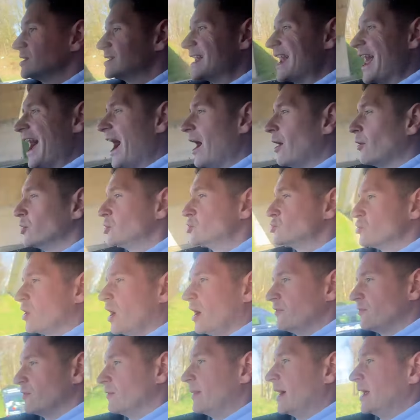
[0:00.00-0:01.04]
an hour
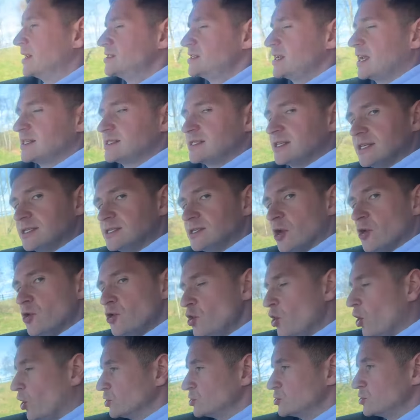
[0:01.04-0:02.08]
drive from Manchester, so
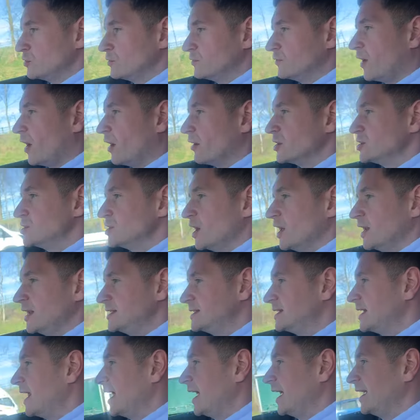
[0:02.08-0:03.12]
not too far a journey
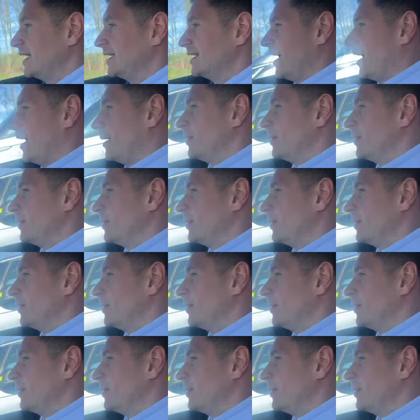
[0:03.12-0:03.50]
today. I'm